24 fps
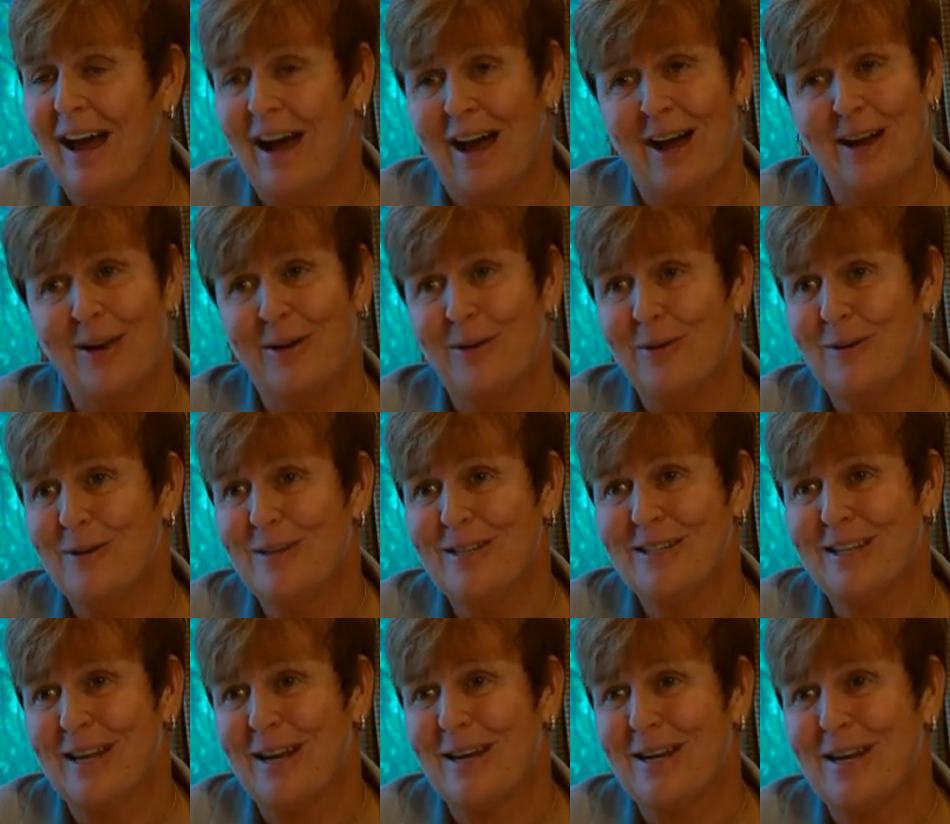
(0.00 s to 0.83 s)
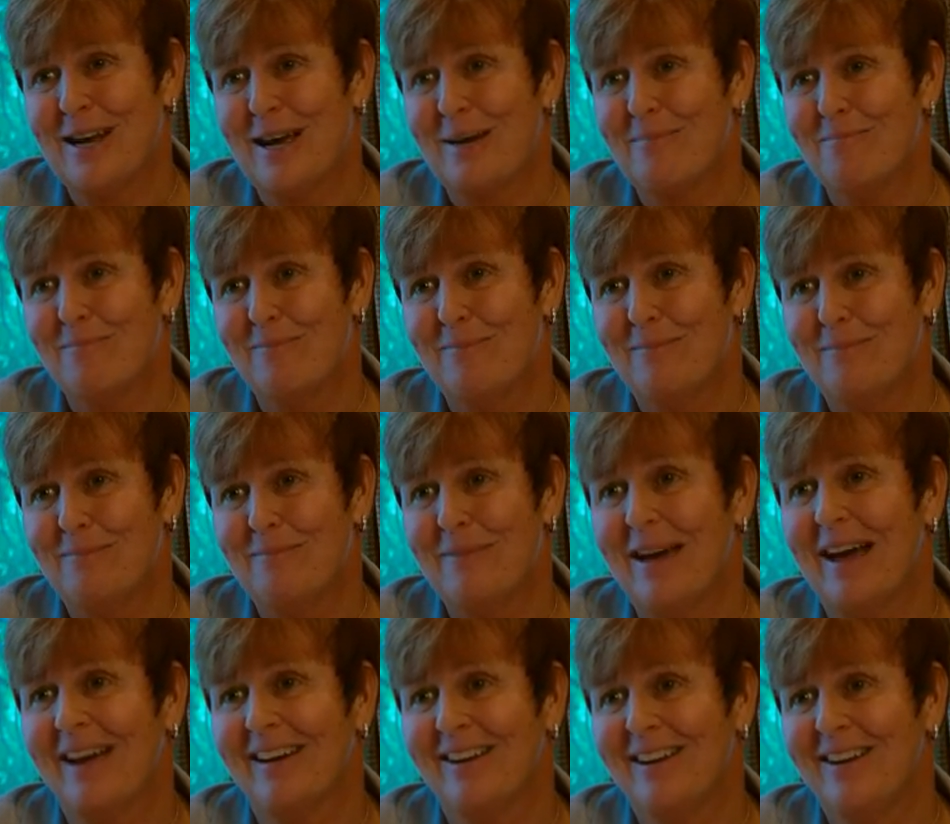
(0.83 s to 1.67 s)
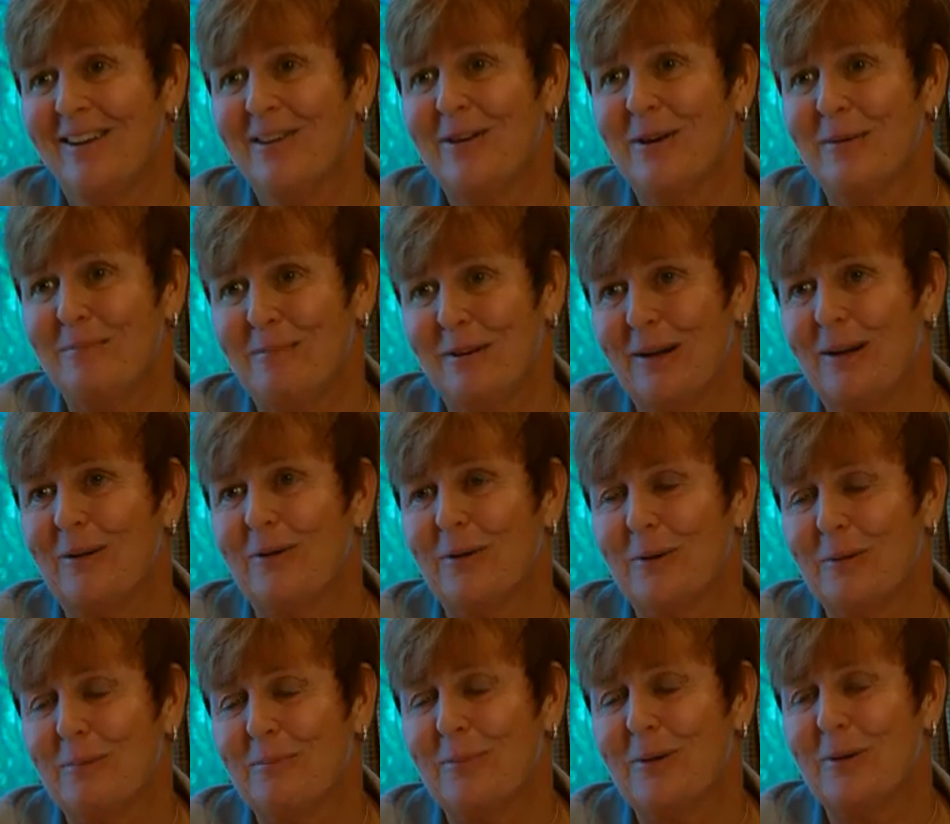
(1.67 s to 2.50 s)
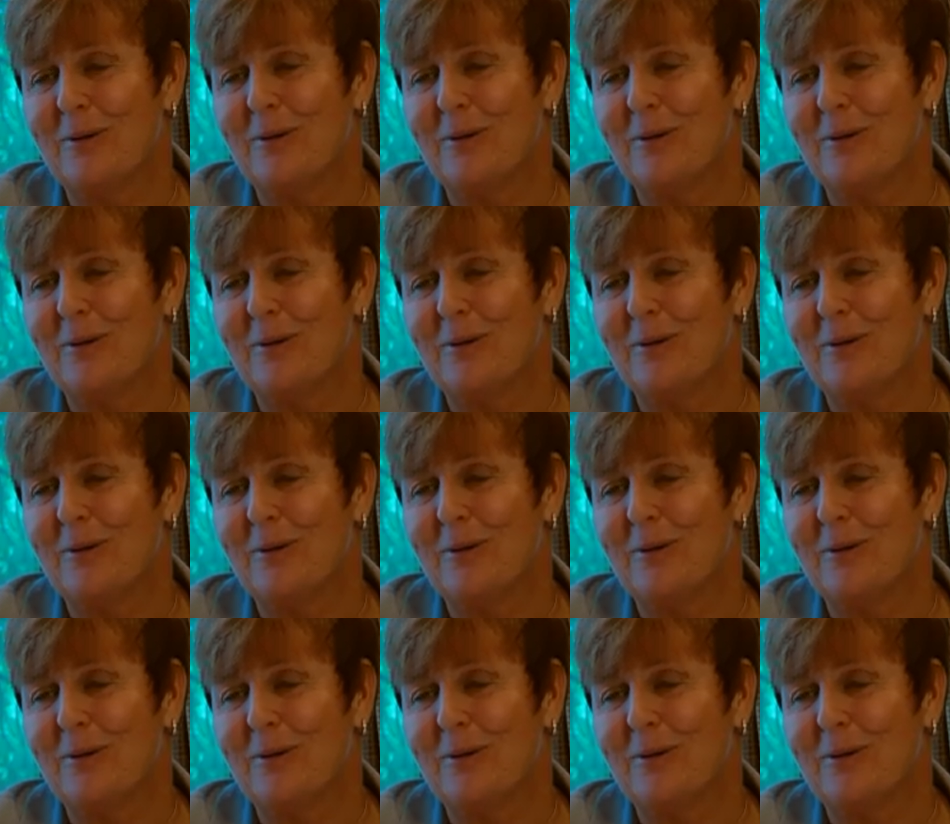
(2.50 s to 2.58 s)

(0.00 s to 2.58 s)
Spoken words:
I always end up back here at Pillar and